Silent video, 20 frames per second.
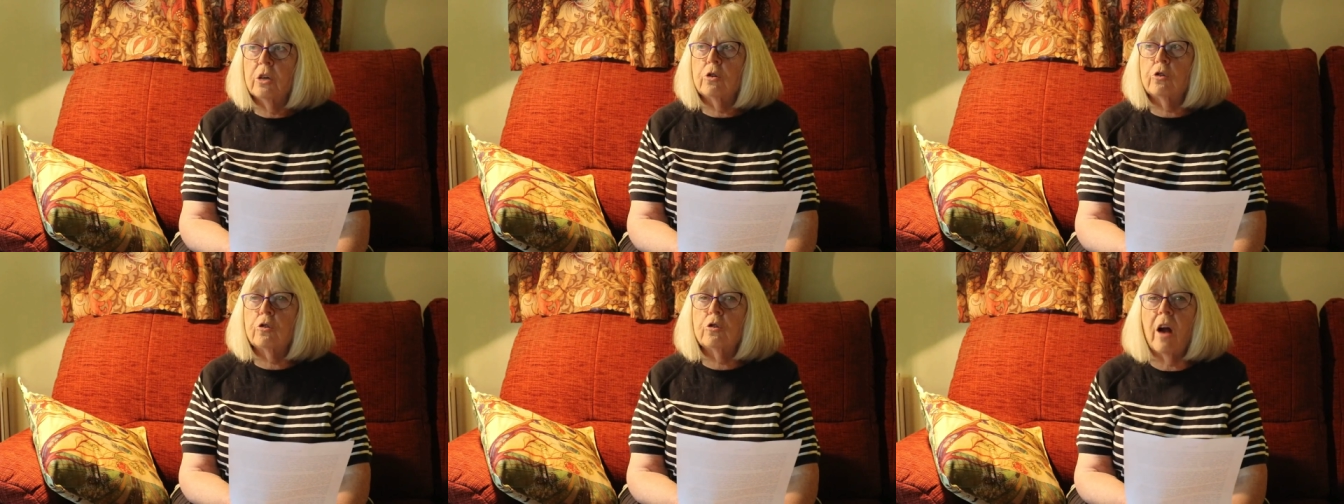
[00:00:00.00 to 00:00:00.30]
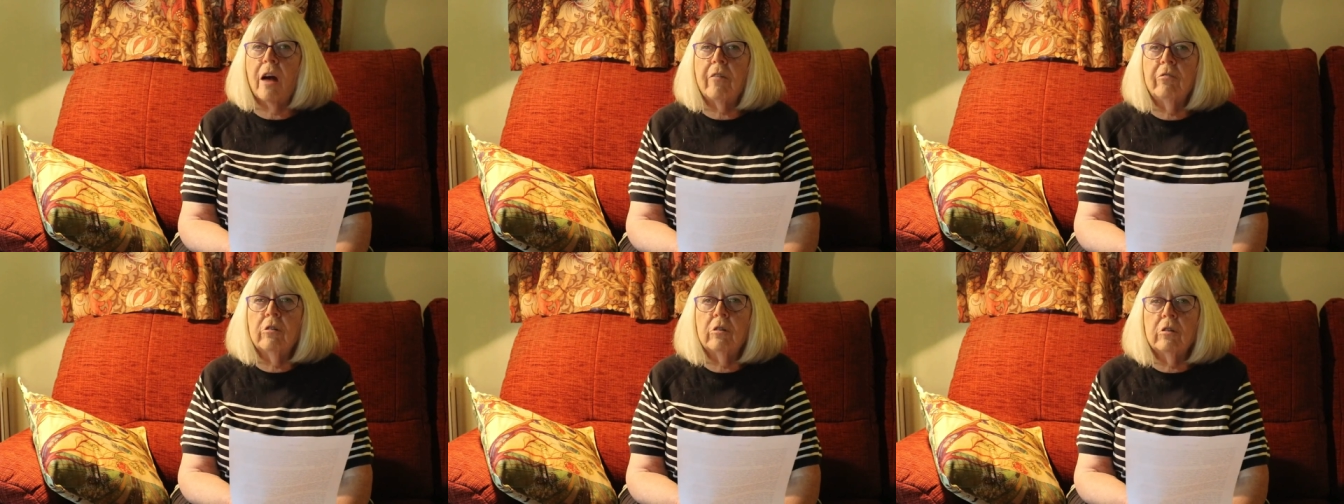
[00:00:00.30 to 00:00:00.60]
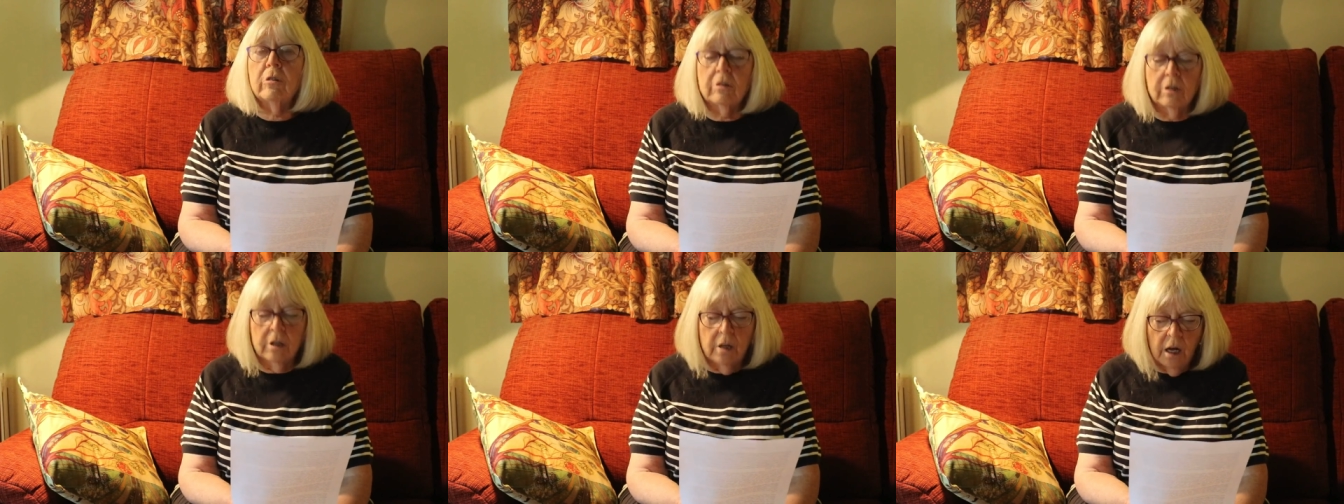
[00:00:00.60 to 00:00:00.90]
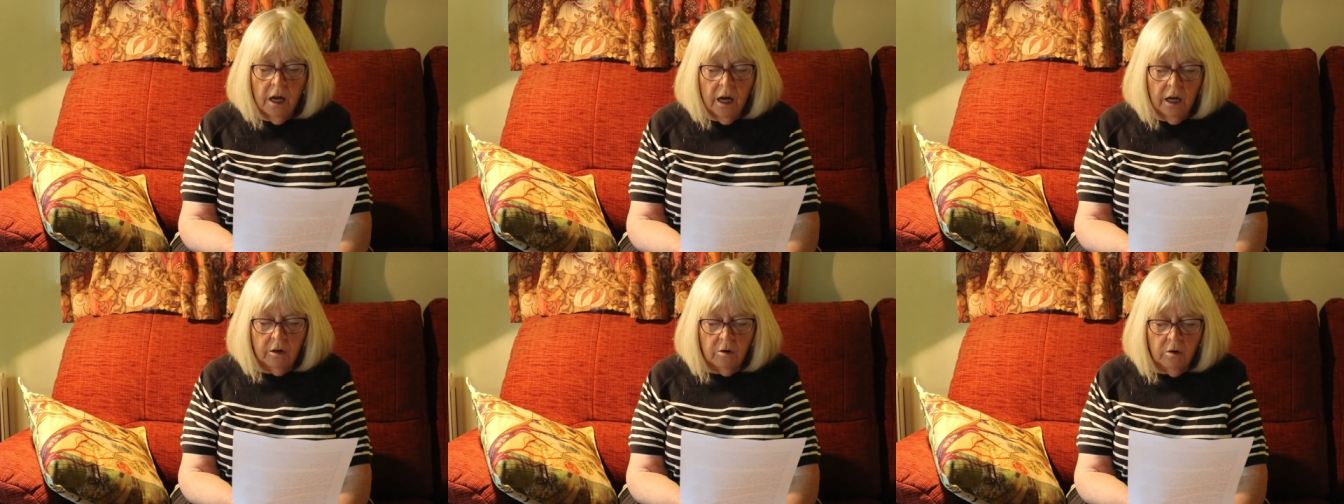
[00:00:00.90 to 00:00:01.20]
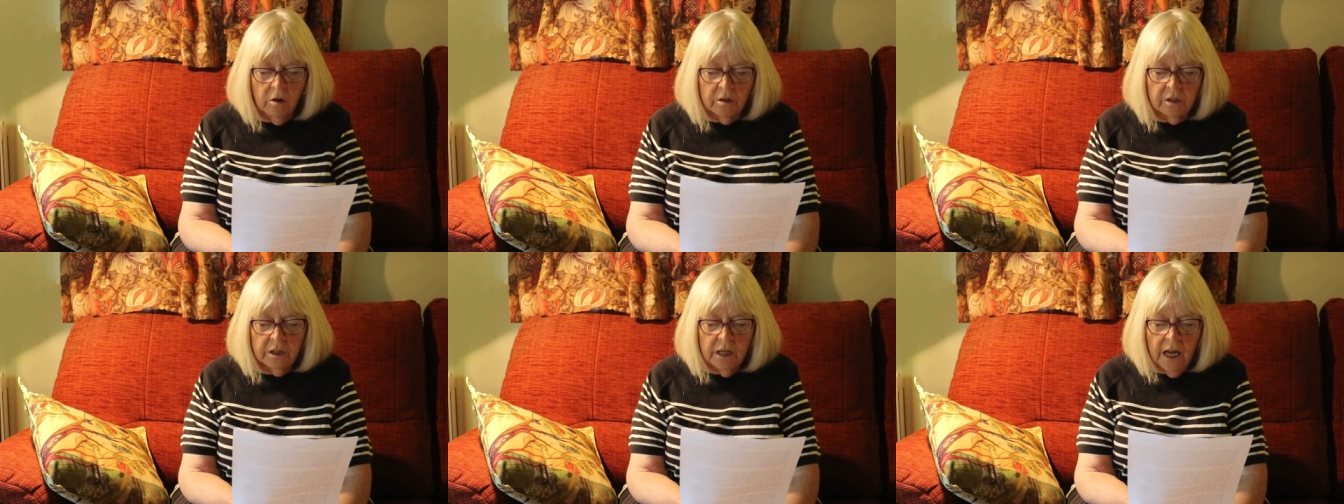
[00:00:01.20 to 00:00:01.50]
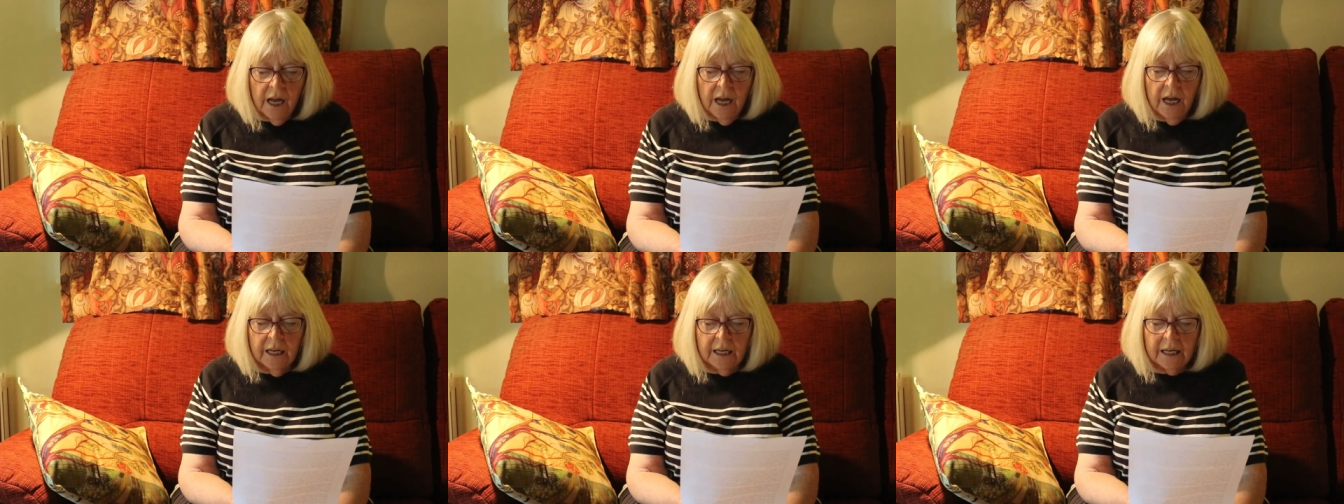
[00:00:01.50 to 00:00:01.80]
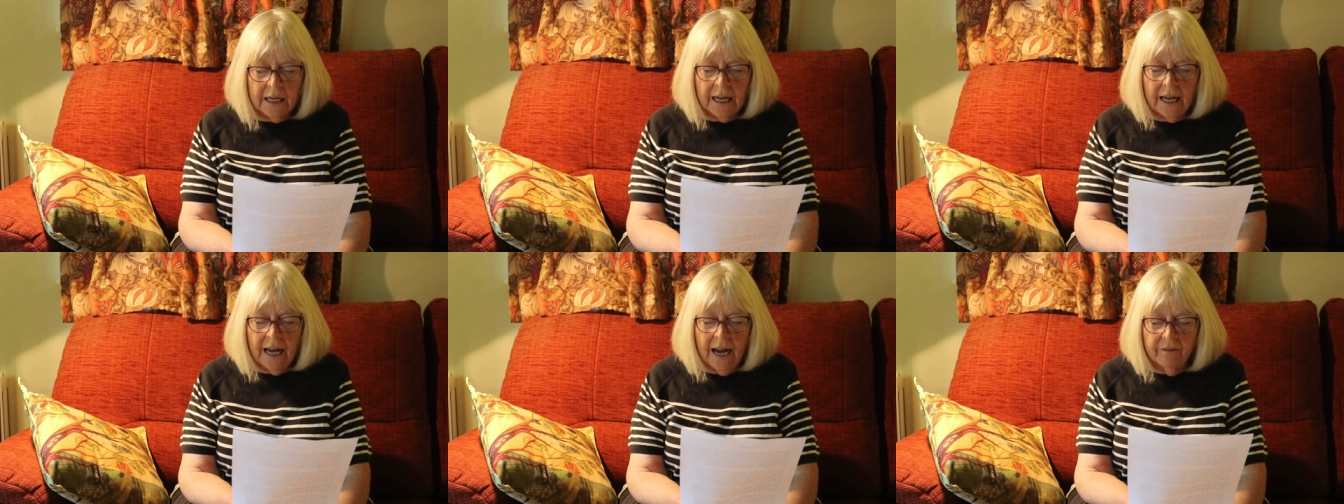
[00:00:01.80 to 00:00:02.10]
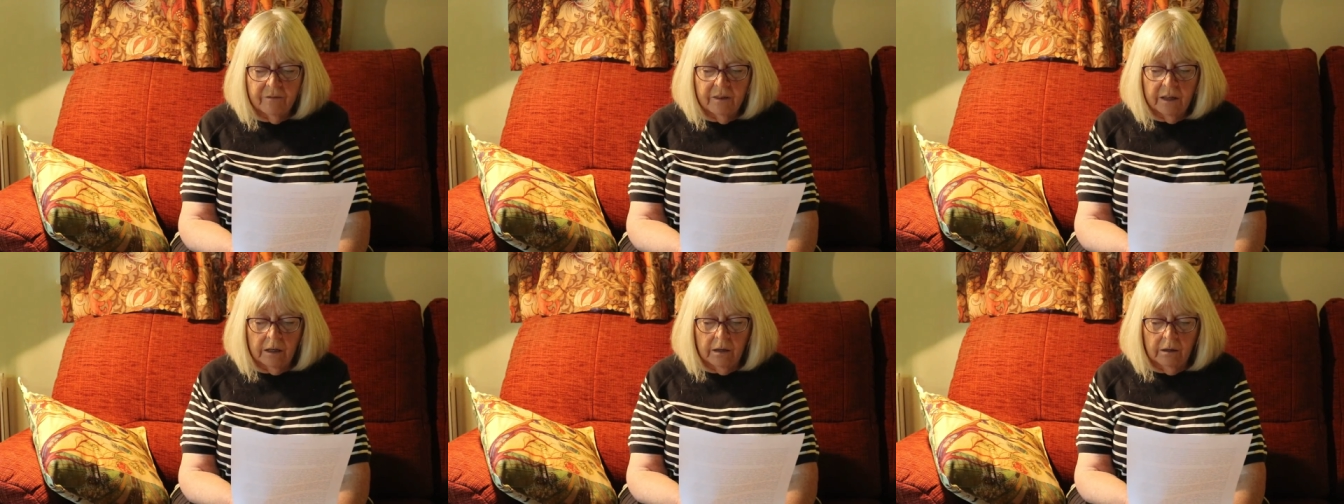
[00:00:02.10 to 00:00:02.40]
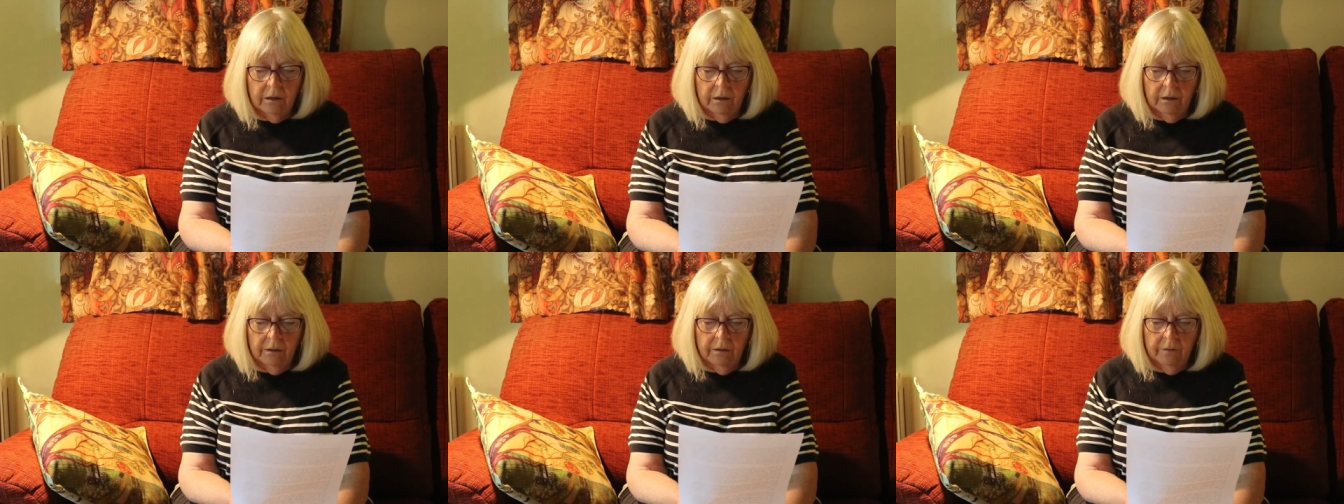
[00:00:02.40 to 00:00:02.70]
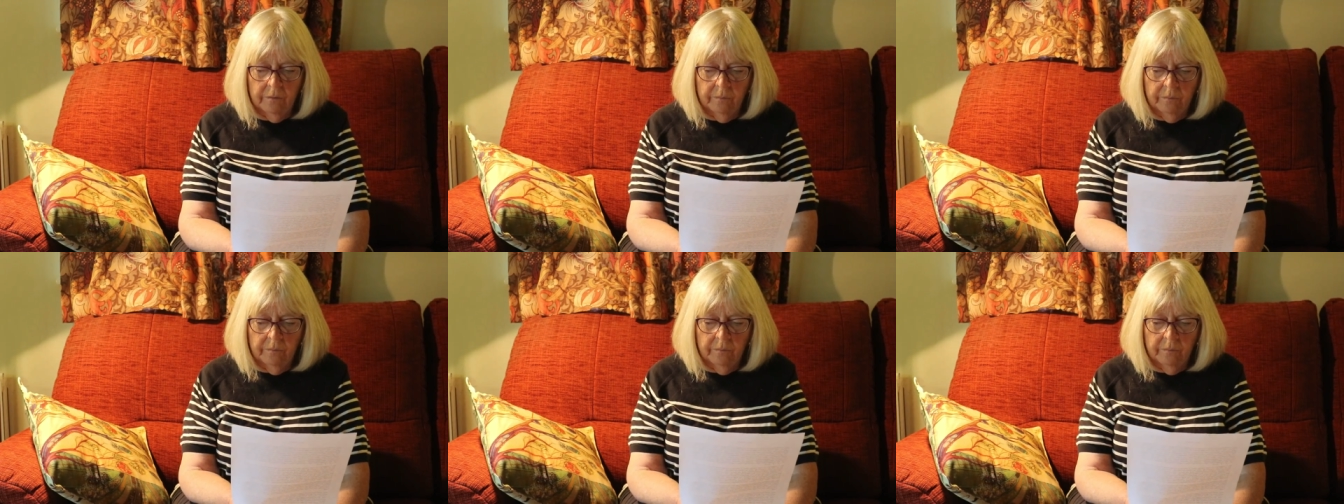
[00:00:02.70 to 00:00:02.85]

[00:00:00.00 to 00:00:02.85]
travelled across her clavicle,